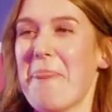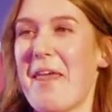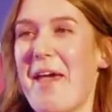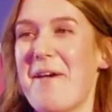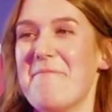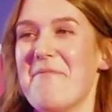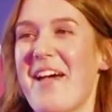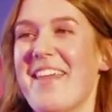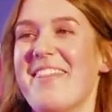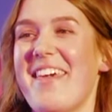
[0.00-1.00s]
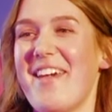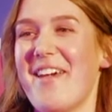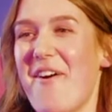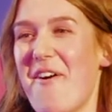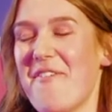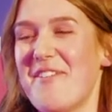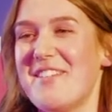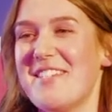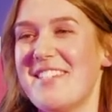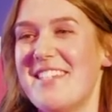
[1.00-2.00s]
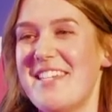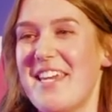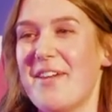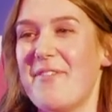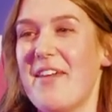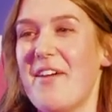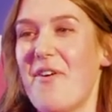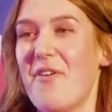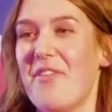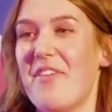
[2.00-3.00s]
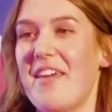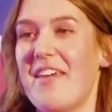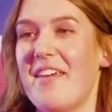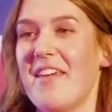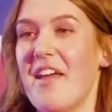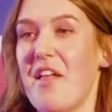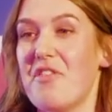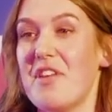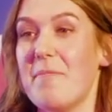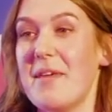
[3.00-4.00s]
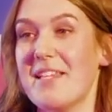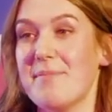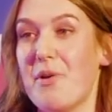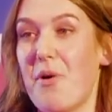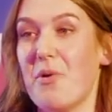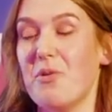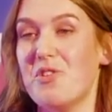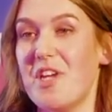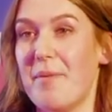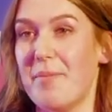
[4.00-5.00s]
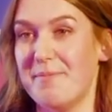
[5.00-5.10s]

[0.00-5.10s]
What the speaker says: And they offered to take me on the Three Peaks Morocco trip.